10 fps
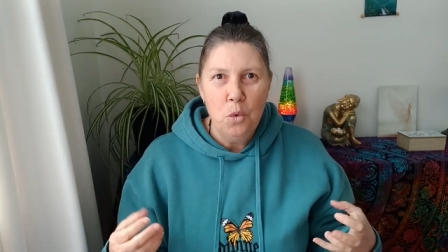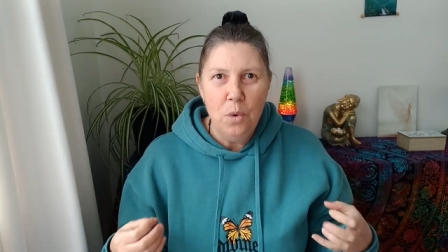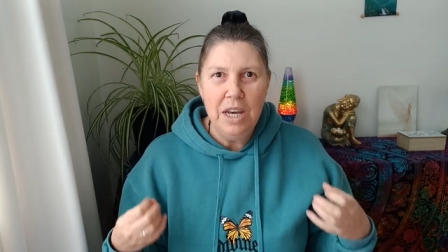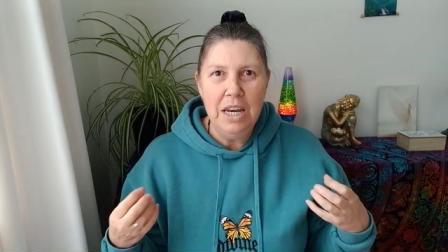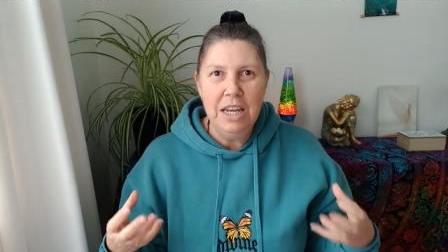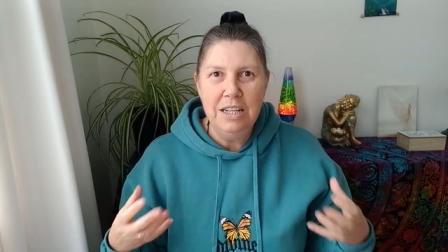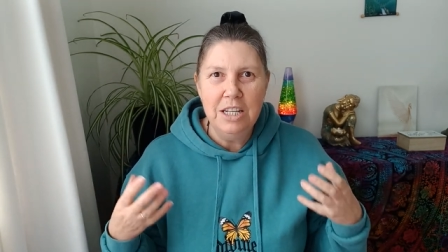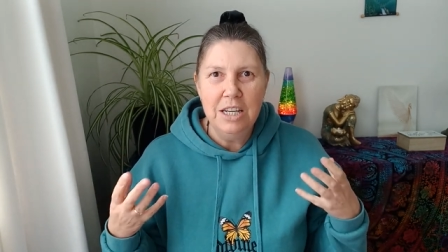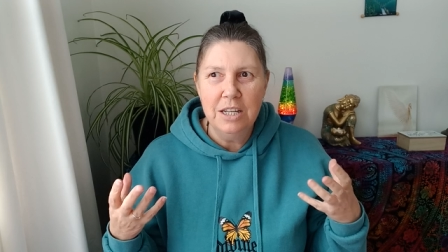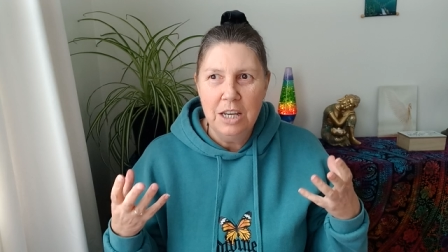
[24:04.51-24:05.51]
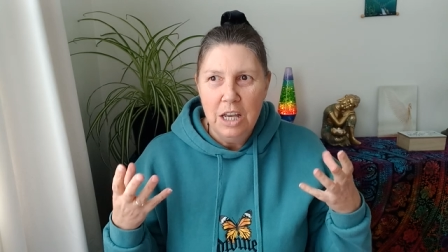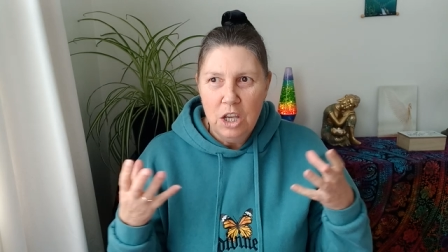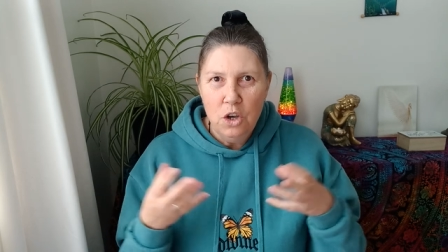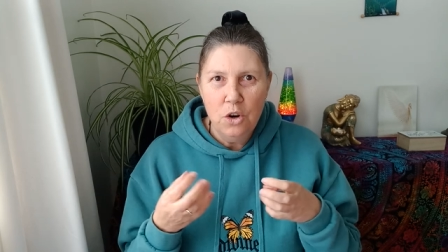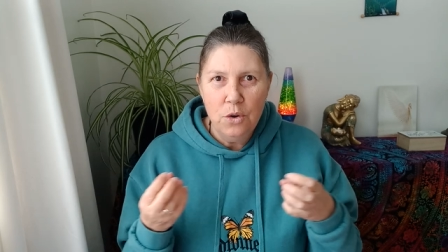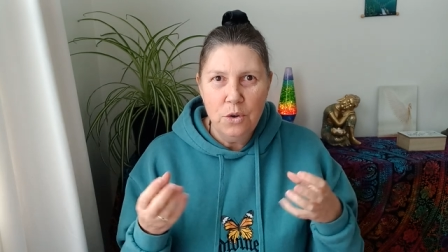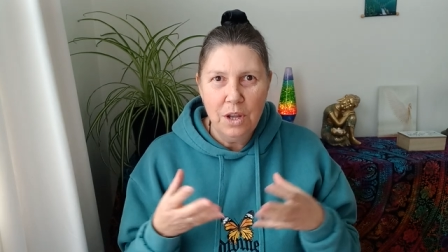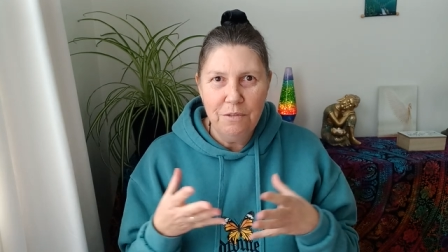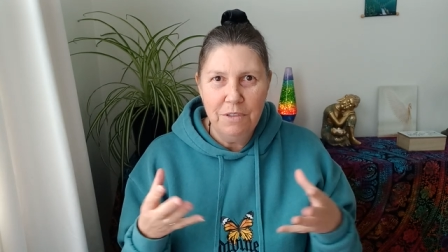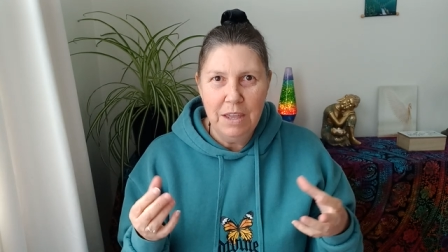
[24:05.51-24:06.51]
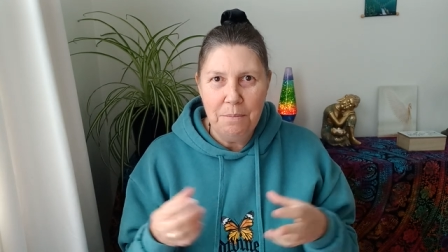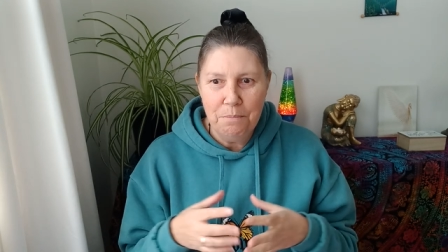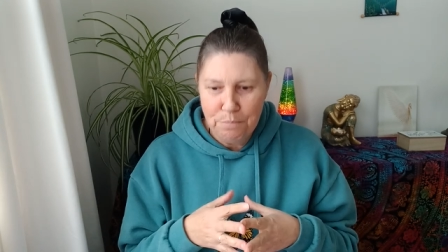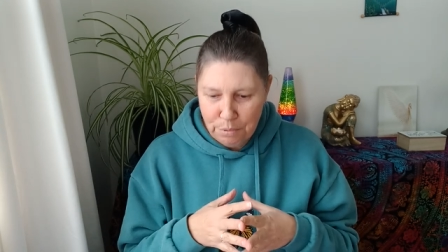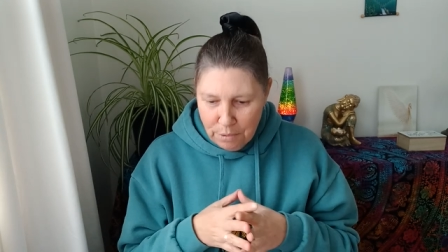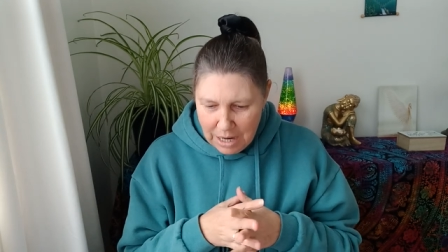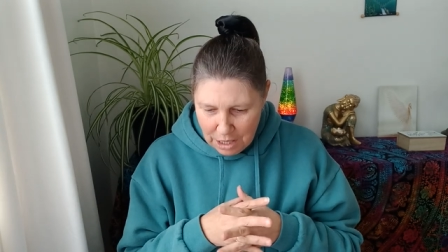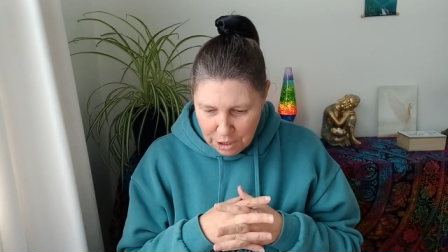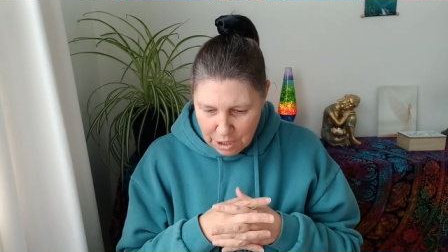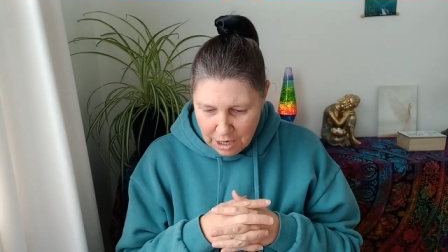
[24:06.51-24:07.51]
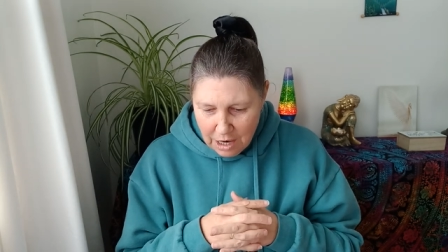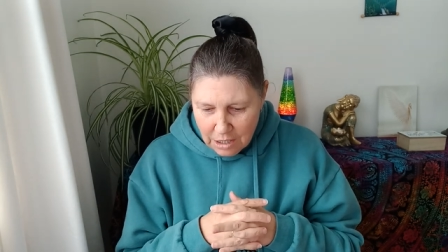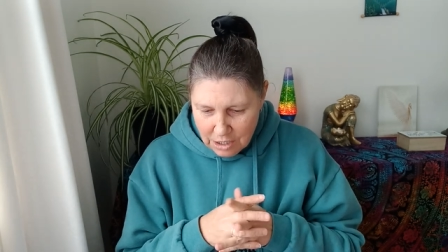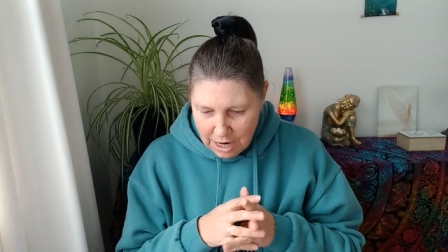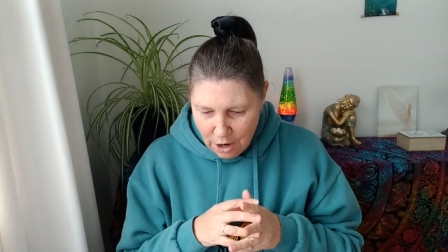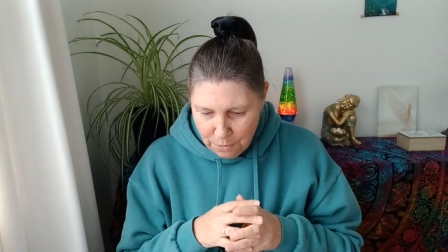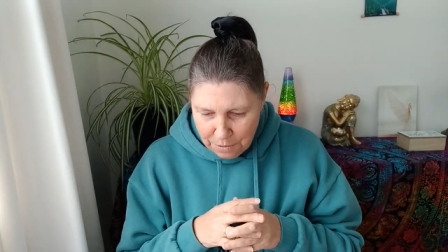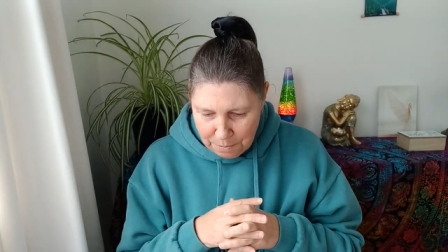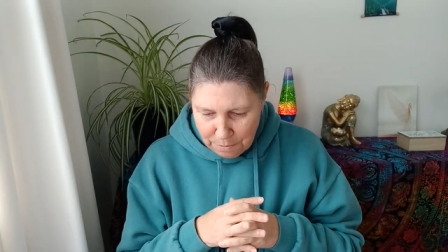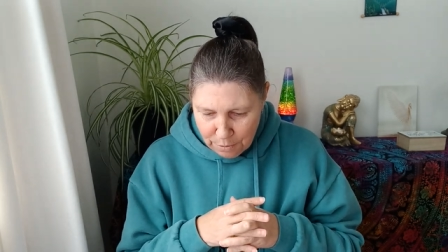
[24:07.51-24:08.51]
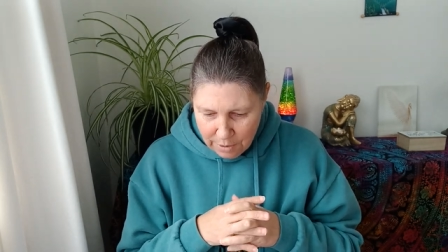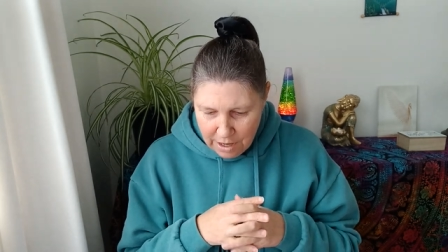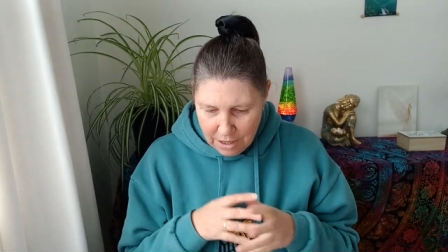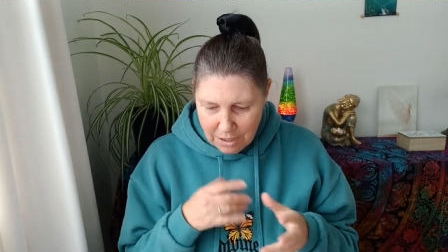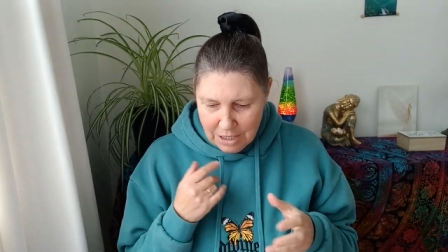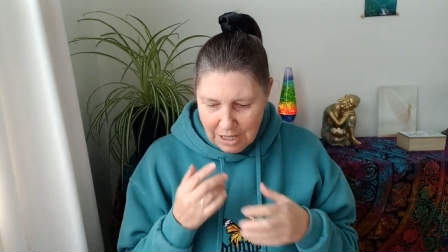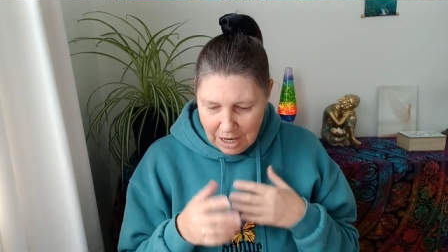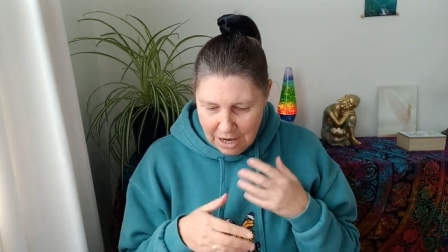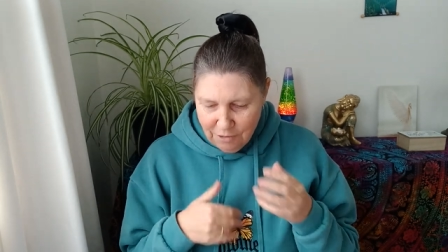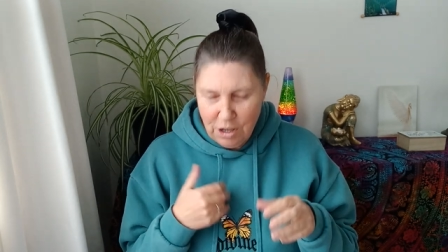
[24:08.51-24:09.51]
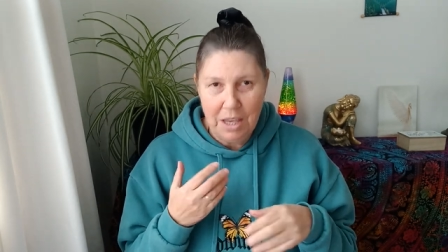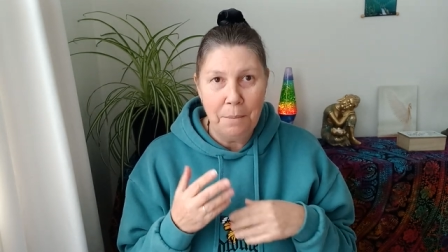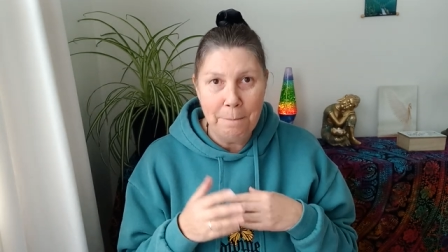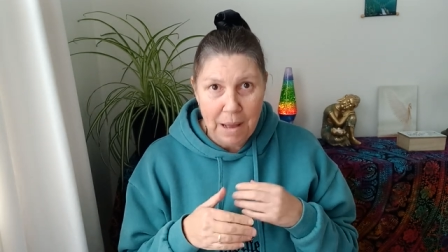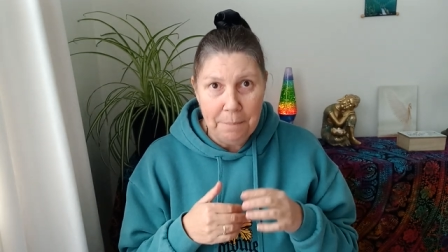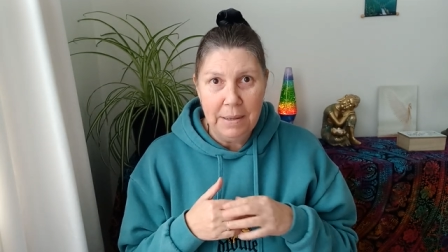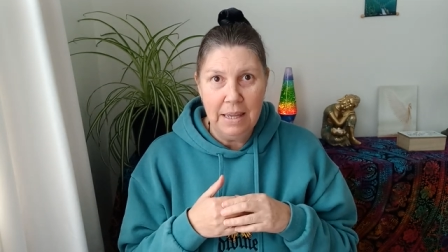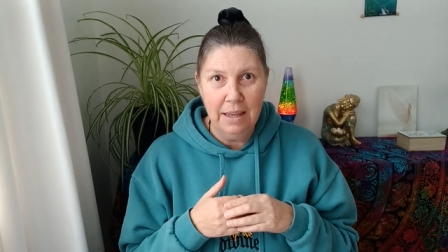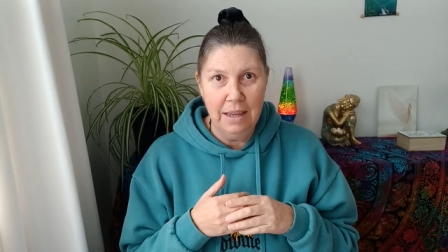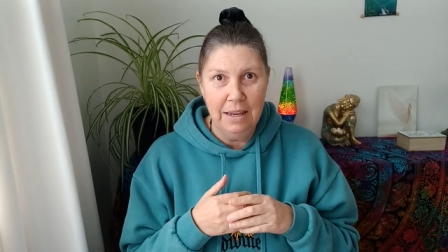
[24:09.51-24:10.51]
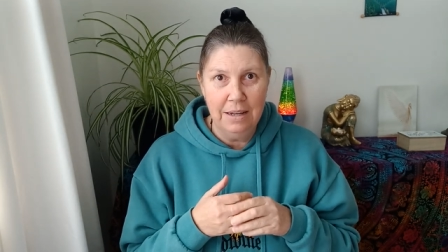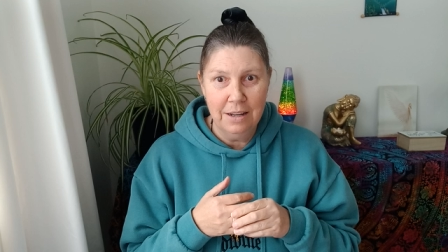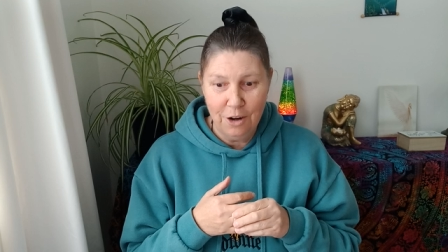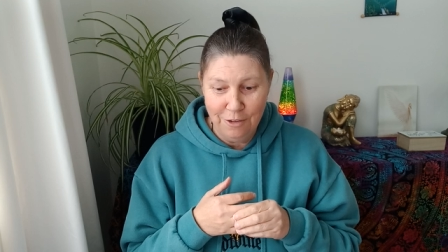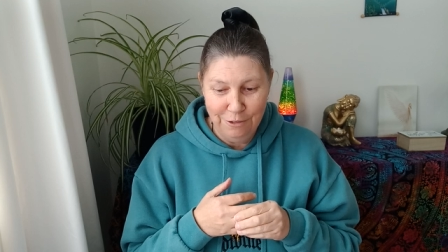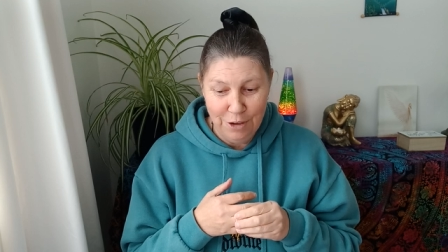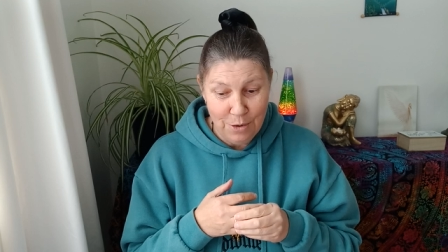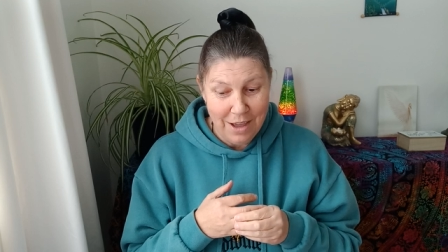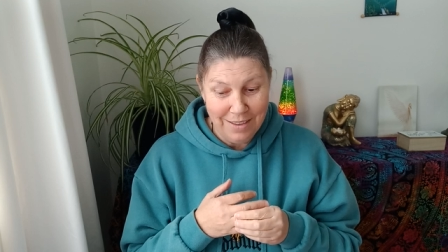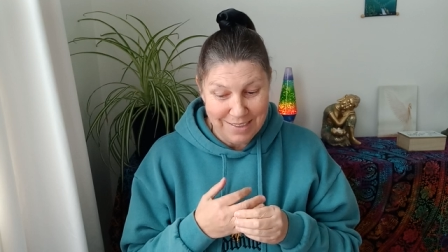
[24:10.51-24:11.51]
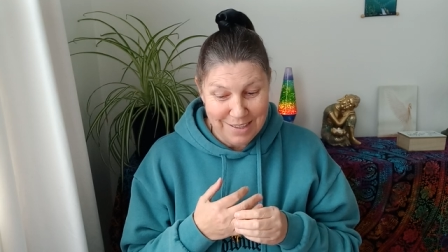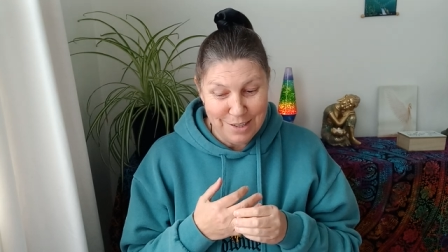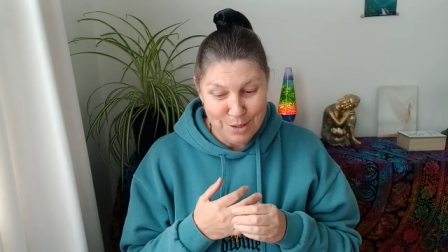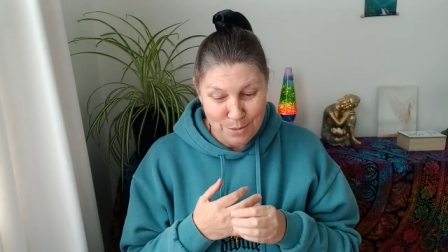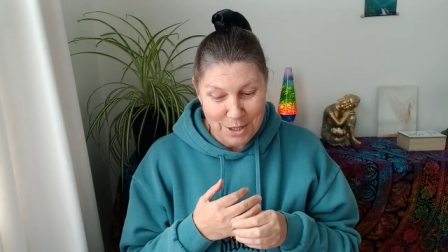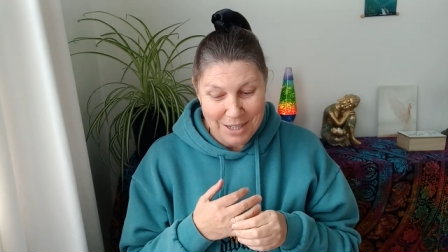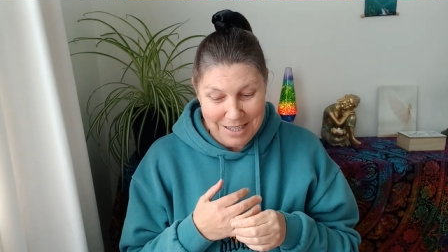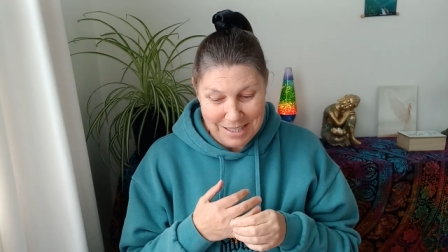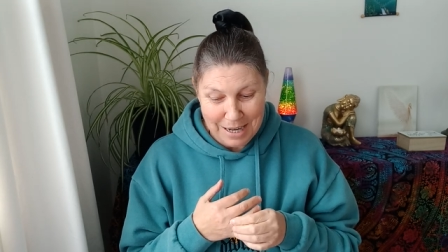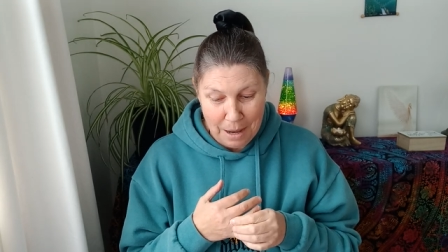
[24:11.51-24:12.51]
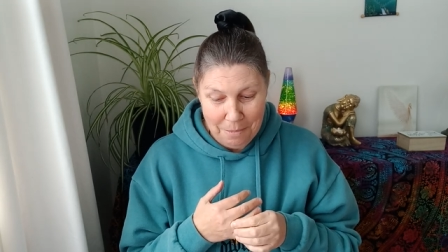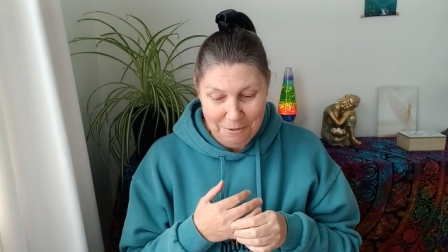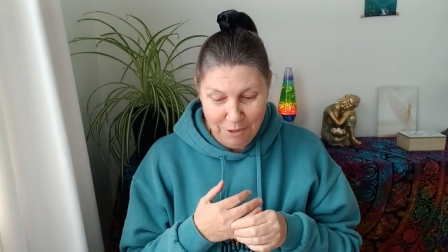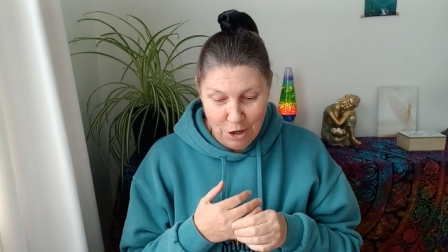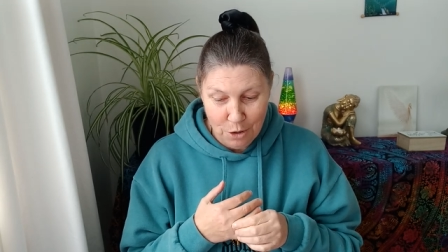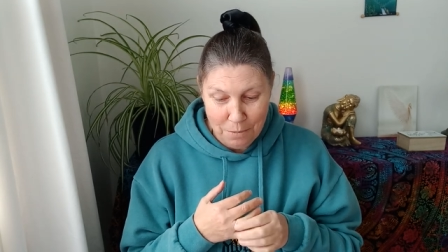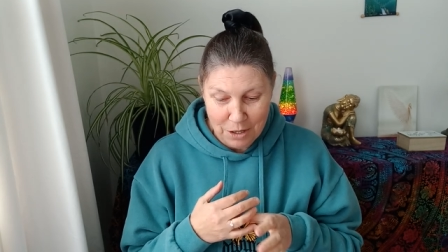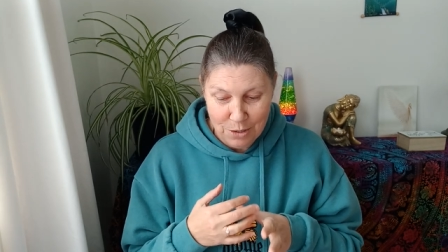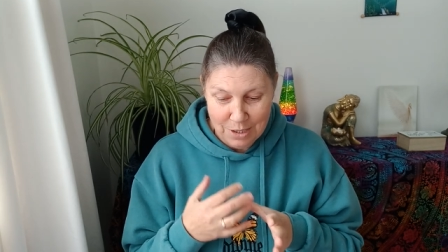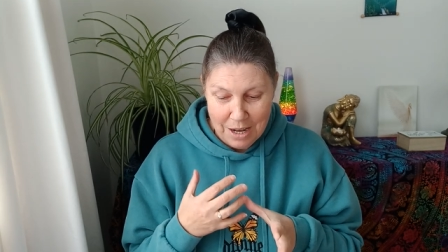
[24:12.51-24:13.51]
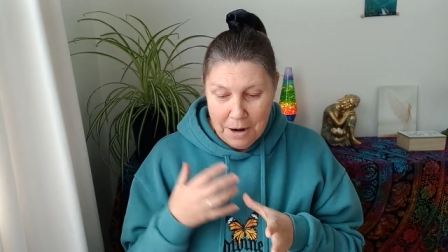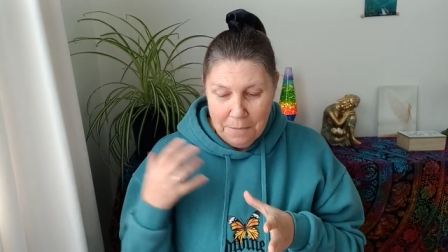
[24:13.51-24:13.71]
We need to, you know, give them breath to help them breathe, to get everything pumping again. And I feel like this is what needs to happen for you because